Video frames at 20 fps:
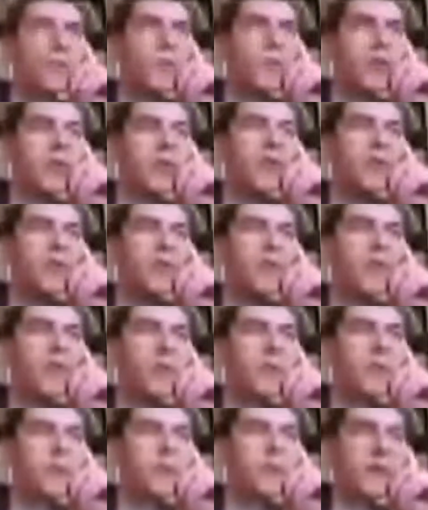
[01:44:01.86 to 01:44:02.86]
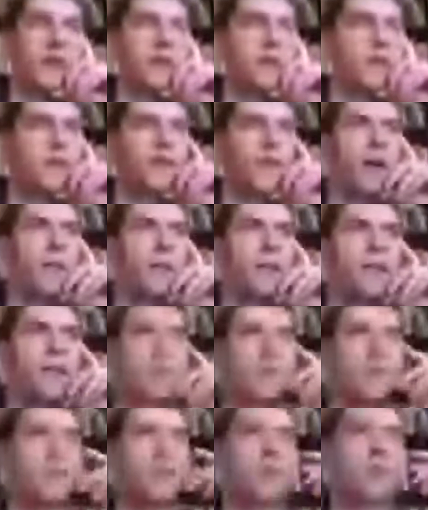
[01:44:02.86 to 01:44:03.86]
with Islam, because I mean
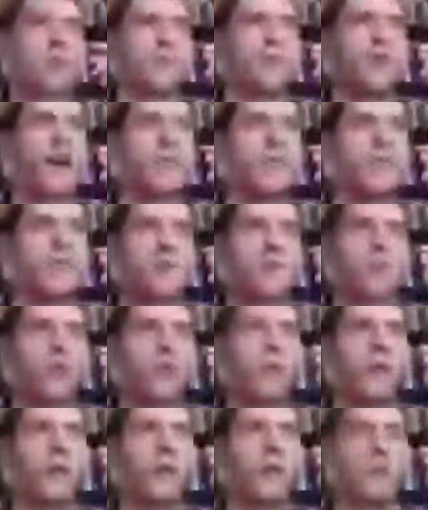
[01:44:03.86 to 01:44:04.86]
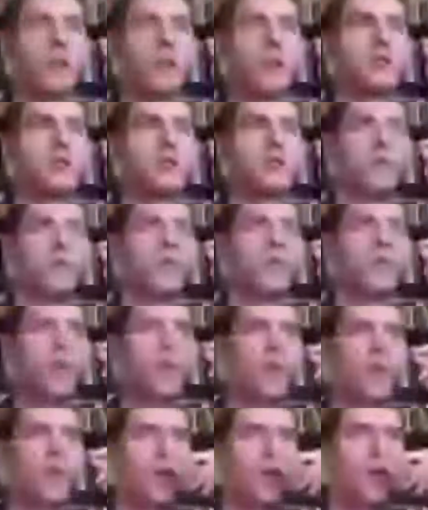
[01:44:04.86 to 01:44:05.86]
it's the fastest growing religion
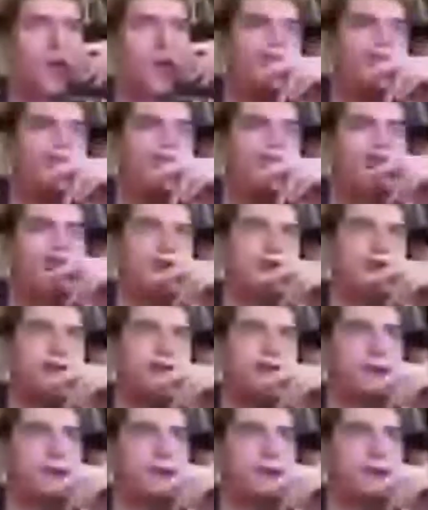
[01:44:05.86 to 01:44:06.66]
uh,